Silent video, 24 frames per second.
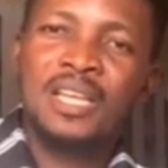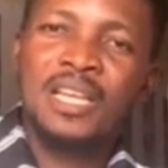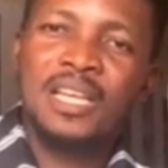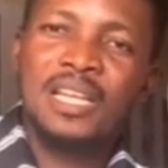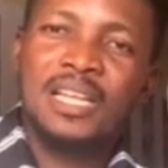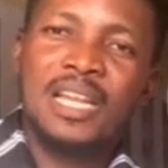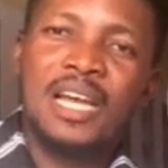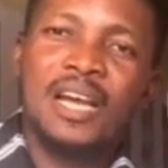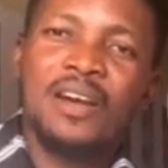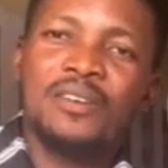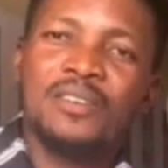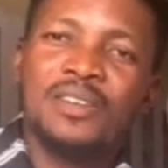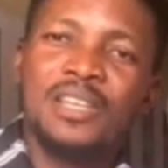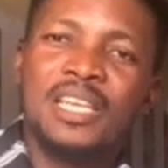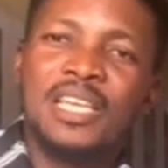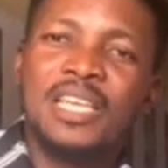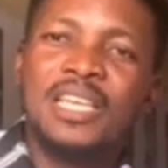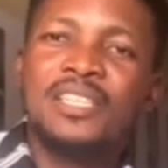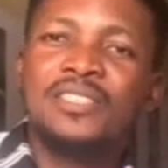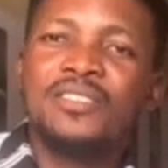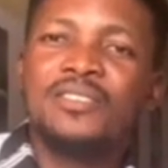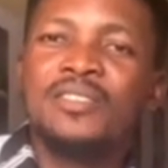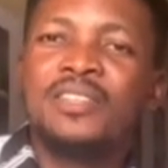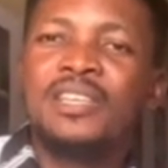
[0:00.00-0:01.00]
Now, the
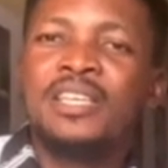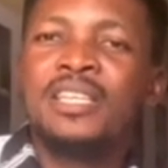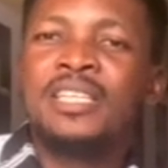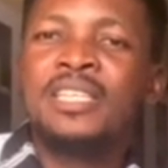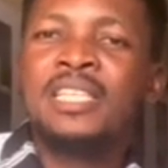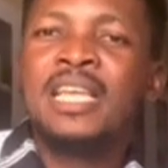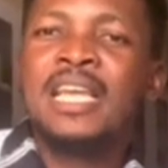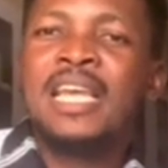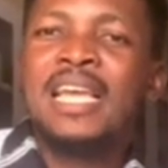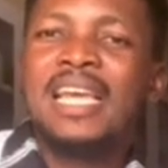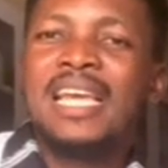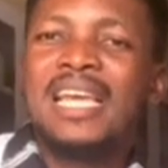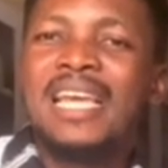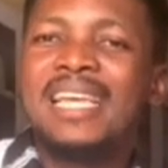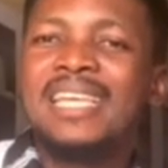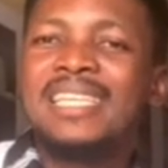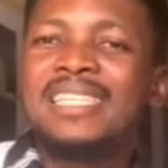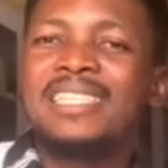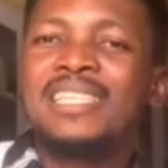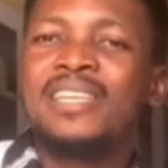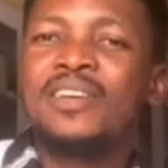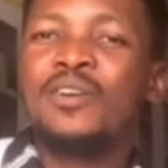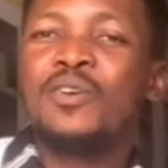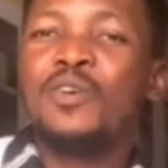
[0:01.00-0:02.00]
insulin
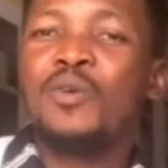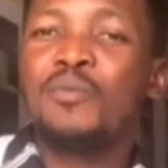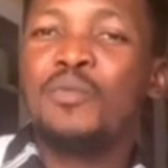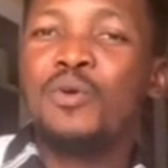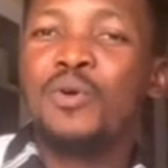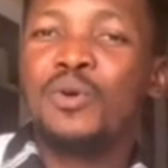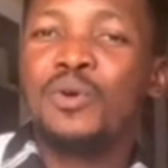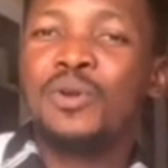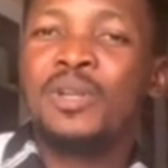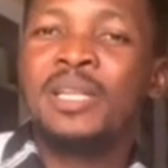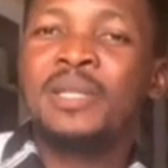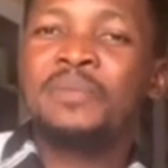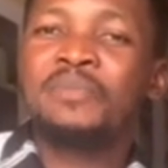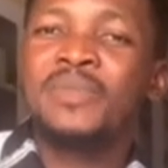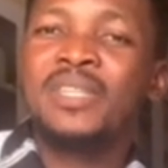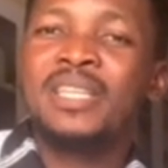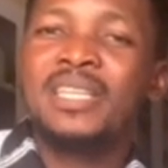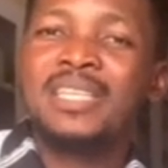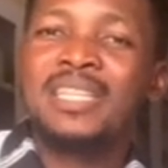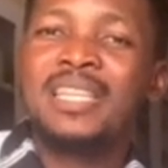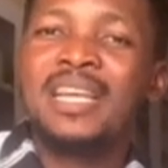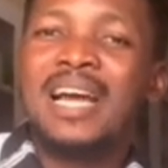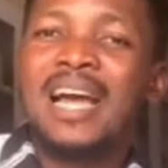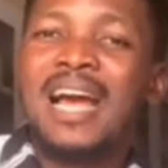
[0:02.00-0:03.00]
is a hormone
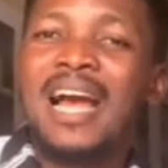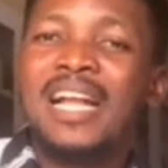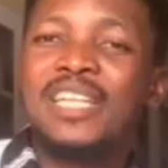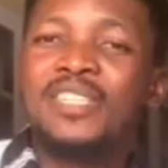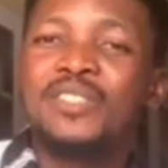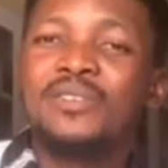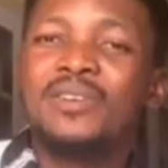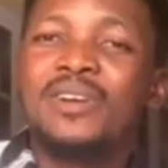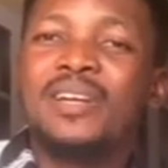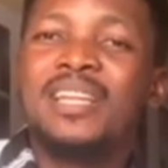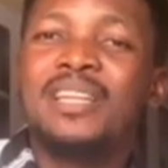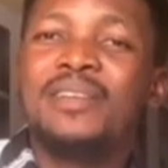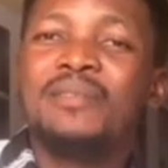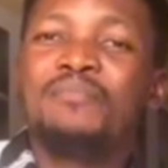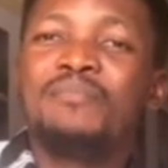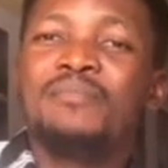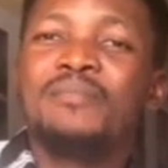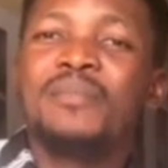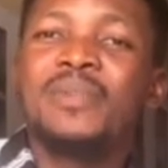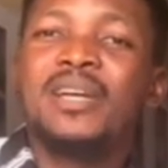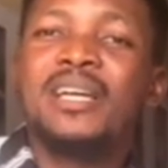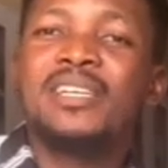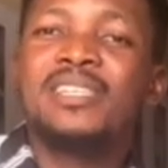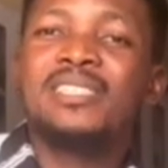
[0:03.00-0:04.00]
that actually
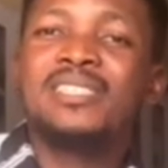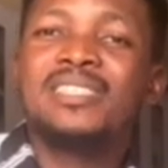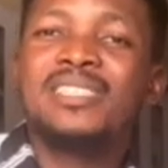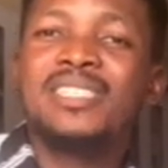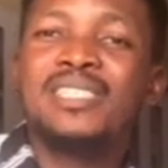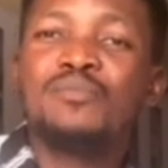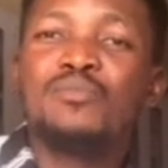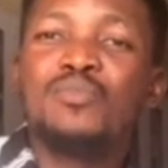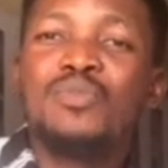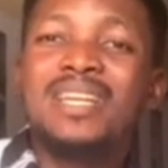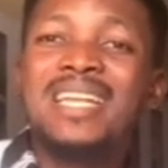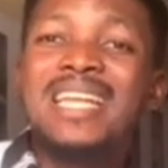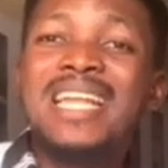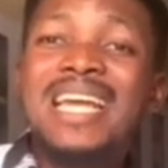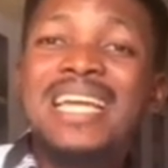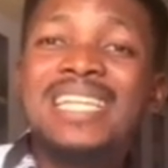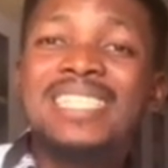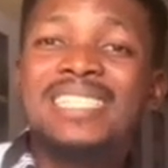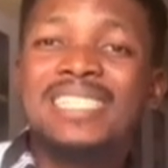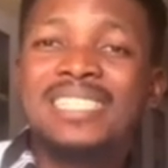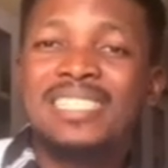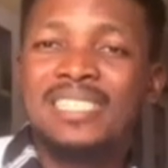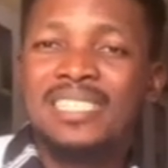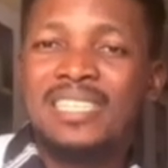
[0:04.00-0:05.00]

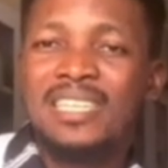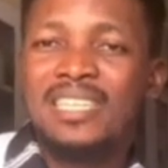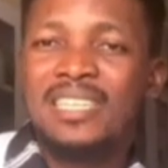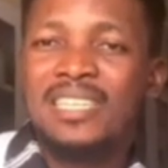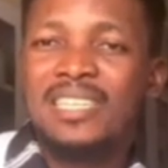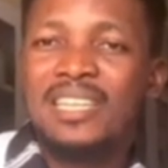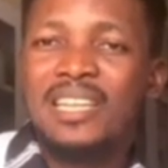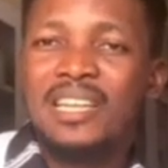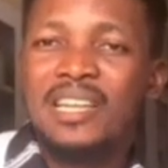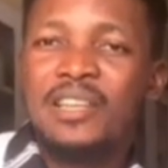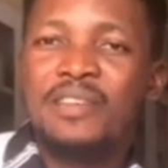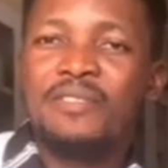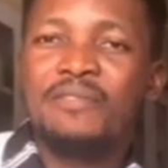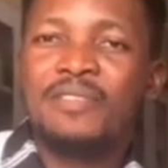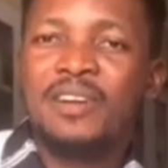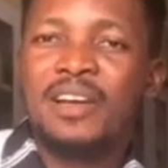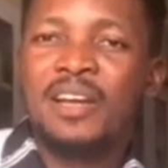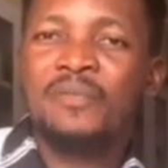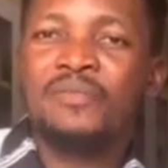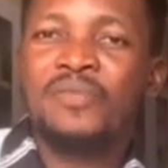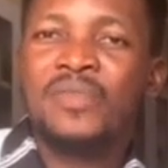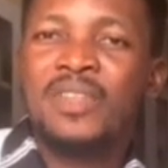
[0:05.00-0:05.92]
stimulates the liver